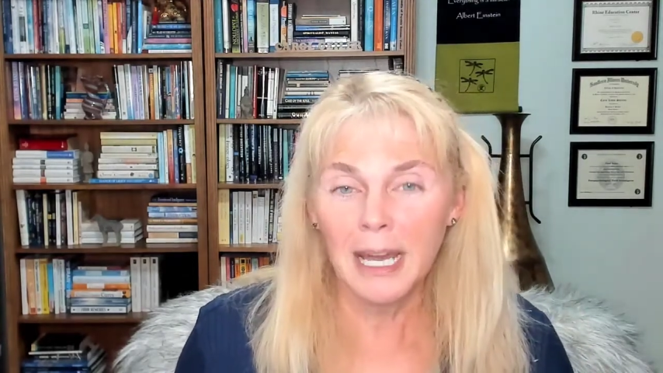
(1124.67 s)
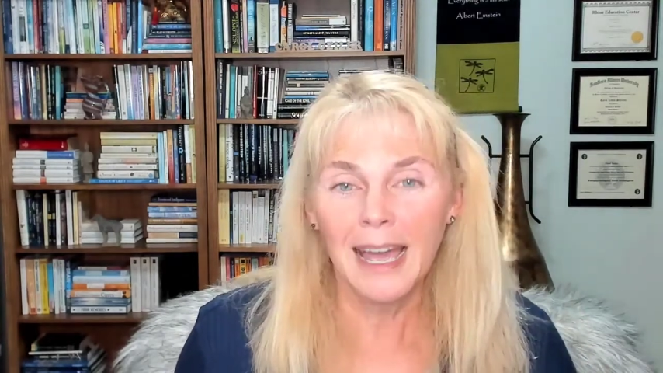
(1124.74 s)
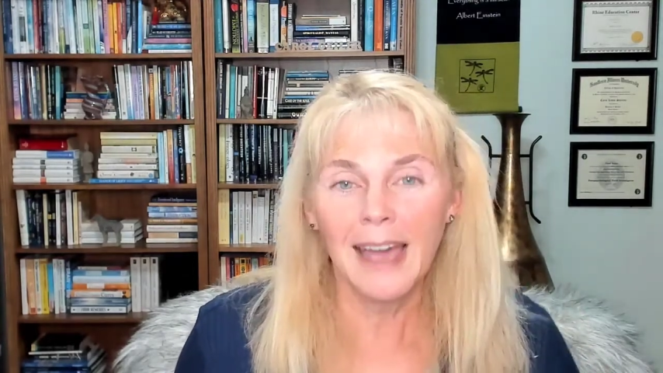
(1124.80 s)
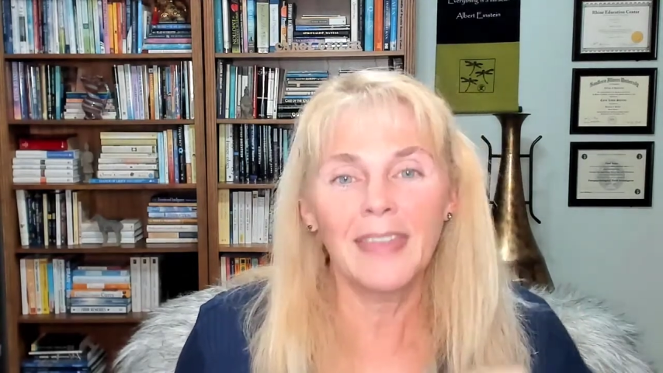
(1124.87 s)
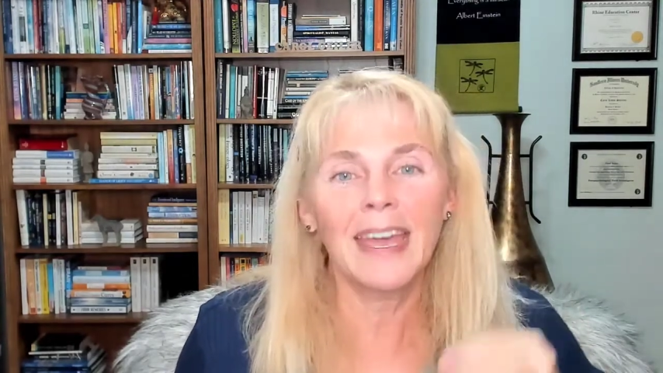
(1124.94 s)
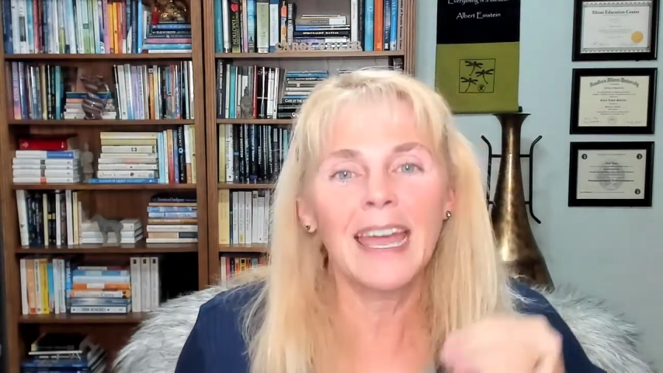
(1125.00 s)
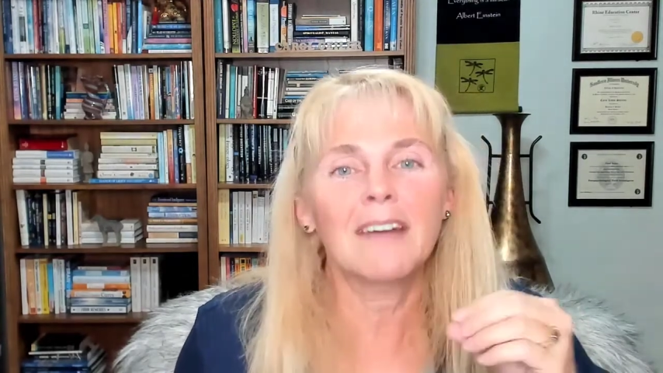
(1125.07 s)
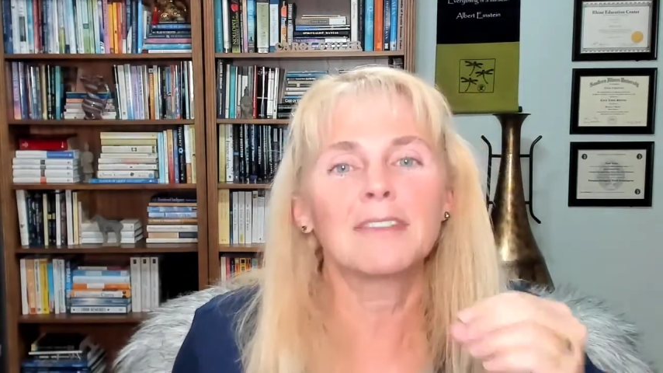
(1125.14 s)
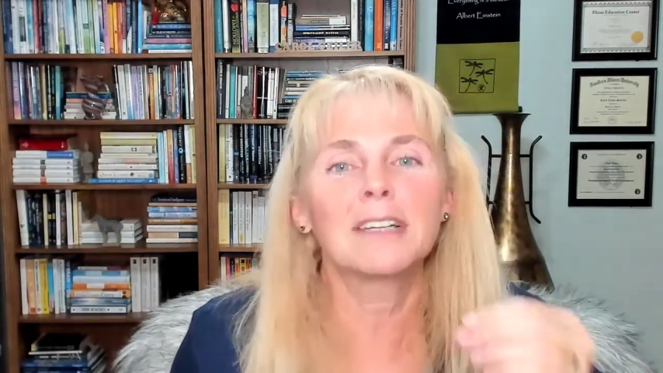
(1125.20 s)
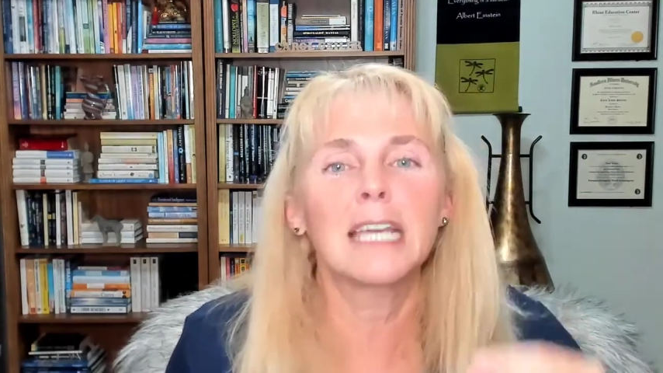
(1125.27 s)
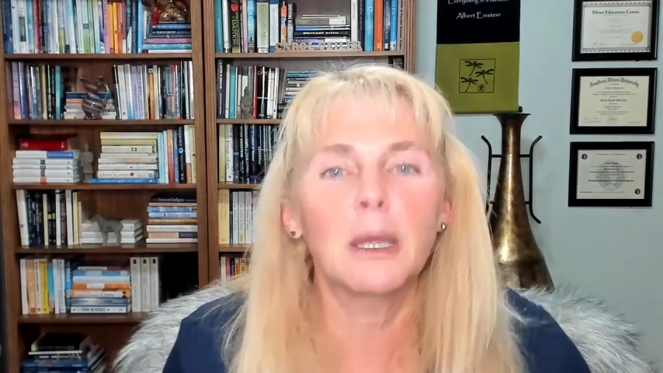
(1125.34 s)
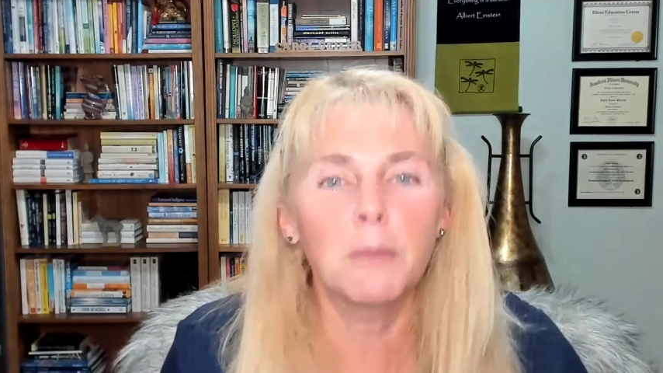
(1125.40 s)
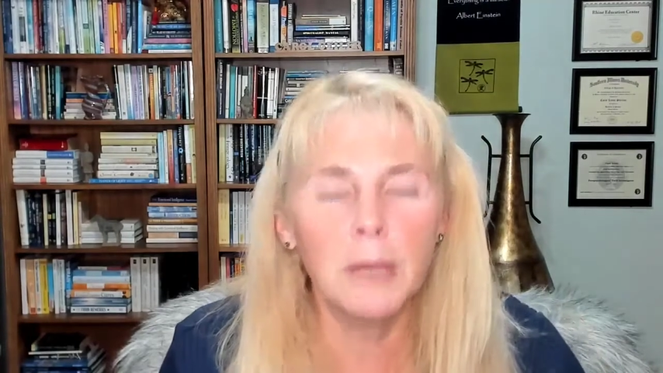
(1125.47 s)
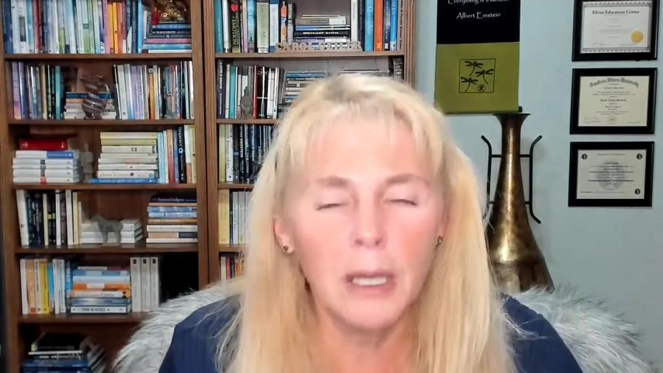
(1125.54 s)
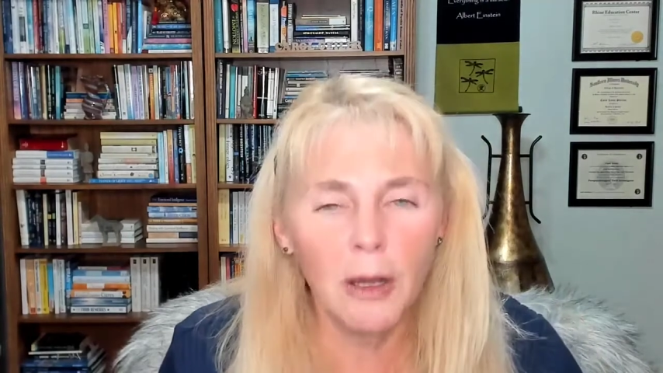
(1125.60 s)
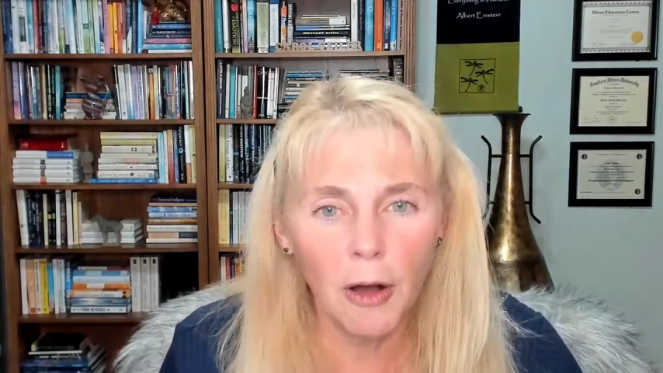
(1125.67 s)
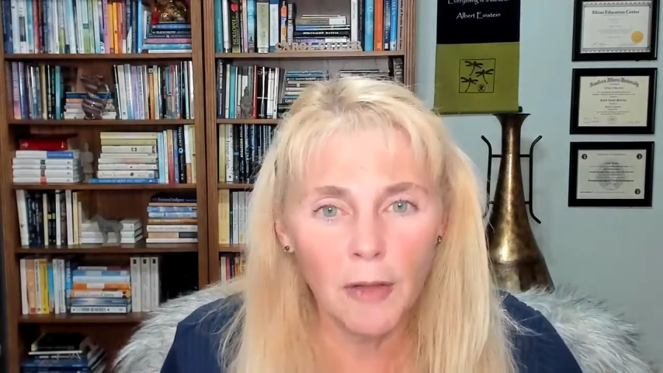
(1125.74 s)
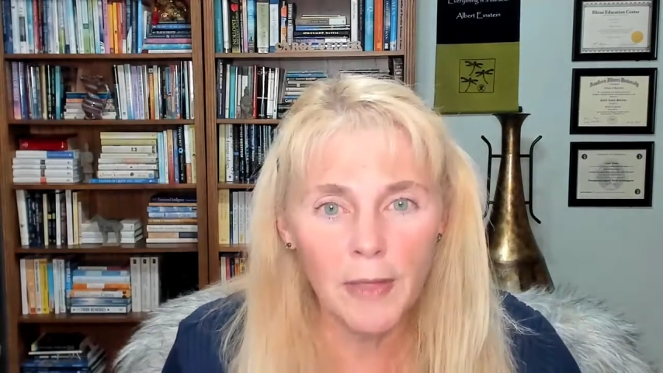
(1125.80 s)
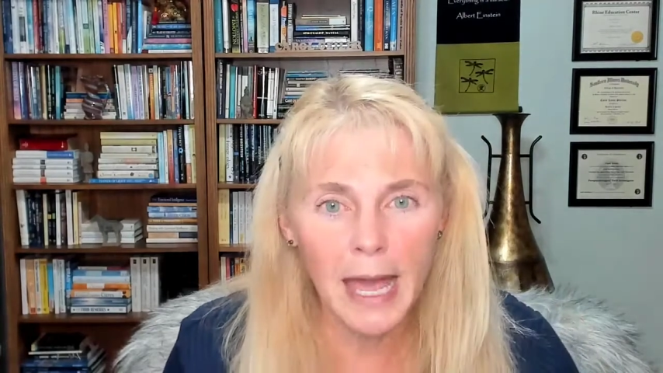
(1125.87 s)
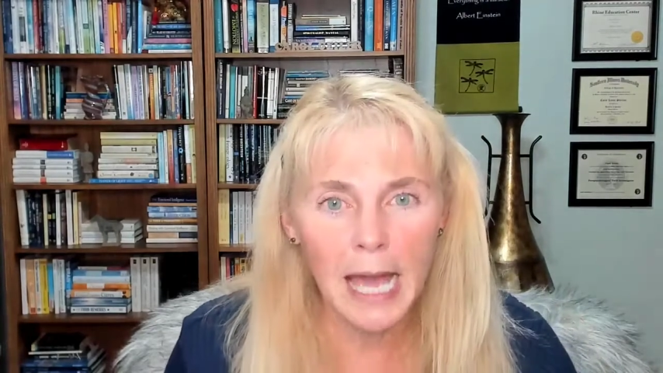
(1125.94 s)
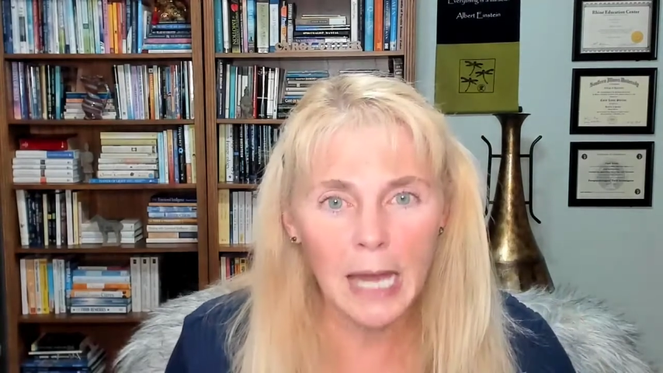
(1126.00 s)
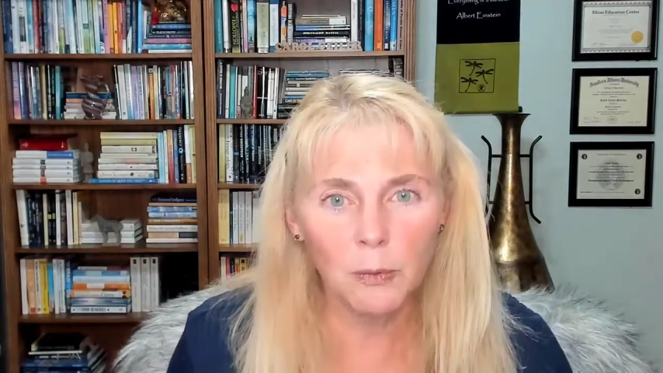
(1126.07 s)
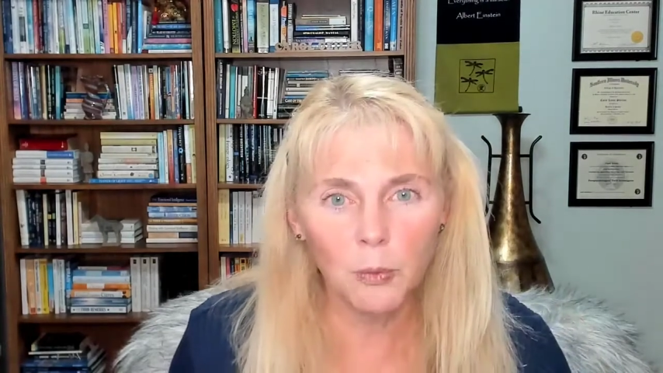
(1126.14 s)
and they have to get beyond that.